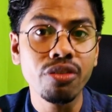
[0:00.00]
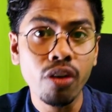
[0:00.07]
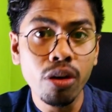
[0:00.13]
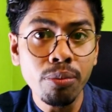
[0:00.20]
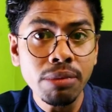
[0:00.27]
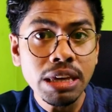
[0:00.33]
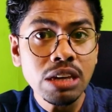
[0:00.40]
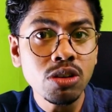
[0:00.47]

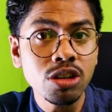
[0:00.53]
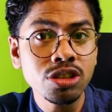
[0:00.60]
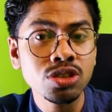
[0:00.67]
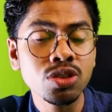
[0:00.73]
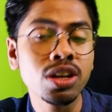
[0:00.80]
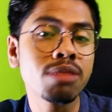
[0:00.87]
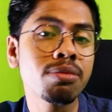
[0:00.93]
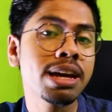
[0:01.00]
For me
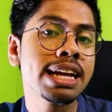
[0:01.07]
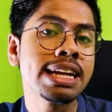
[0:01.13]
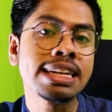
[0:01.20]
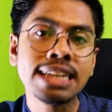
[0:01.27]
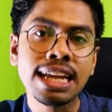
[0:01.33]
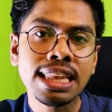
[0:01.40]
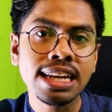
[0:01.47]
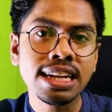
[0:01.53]
also, in my
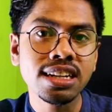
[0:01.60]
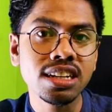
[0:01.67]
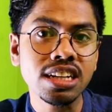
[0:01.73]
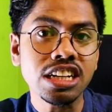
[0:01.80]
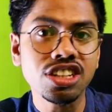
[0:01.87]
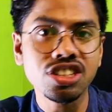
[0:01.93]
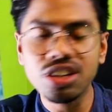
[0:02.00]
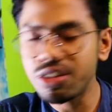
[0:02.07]
Intel
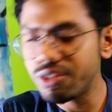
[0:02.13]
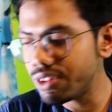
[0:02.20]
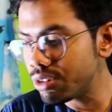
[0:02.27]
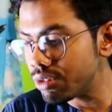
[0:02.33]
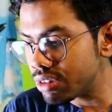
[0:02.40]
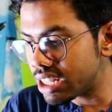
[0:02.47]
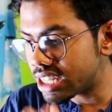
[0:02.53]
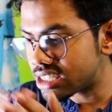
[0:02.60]

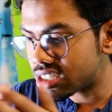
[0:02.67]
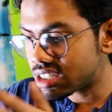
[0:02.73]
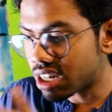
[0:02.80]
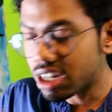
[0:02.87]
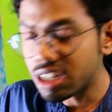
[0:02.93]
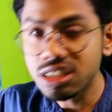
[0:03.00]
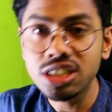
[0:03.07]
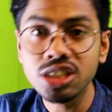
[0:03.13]
interview, they
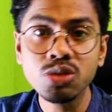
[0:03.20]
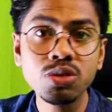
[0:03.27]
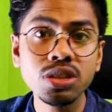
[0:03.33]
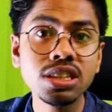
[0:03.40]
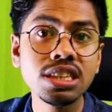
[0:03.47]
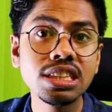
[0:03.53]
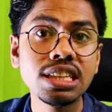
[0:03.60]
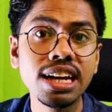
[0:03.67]
started
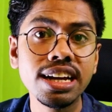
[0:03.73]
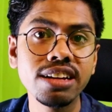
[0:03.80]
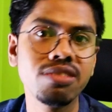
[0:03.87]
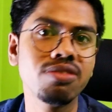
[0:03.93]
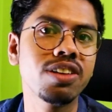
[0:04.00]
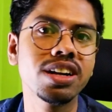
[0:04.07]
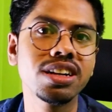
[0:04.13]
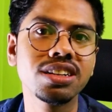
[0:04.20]
with the
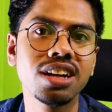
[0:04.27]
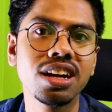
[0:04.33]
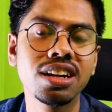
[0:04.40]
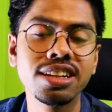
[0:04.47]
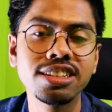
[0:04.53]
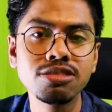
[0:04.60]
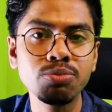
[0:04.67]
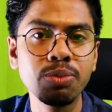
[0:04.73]

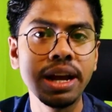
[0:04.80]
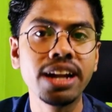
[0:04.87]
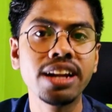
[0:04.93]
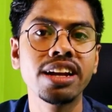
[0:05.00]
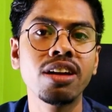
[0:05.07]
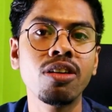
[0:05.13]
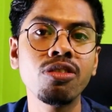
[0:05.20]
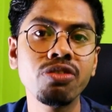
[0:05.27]
inverter. They
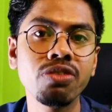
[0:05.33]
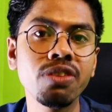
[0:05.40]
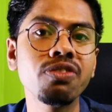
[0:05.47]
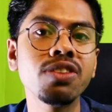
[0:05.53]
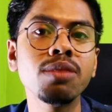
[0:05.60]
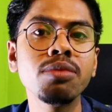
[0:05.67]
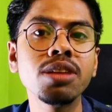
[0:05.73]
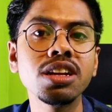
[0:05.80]
spend around
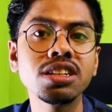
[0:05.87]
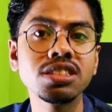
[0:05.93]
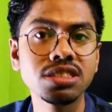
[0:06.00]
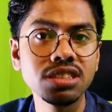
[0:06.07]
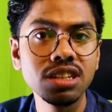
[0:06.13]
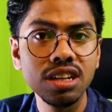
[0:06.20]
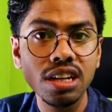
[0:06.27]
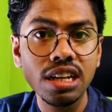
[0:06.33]
15
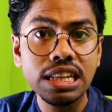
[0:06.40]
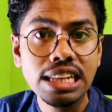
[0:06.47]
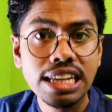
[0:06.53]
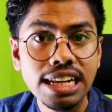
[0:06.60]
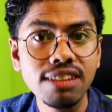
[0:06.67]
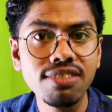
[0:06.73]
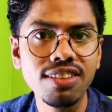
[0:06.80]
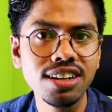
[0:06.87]
minutes in
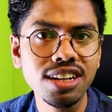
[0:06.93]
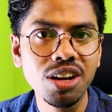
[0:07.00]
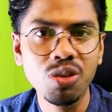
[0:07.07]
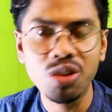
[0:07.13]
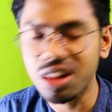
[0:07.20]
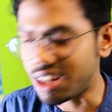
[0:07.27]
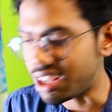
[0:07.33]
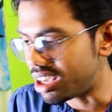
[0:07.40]
inverter
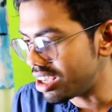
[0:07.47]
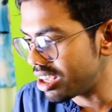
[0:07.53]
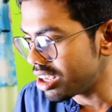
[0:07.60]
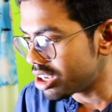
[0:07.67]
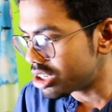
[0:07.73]
only.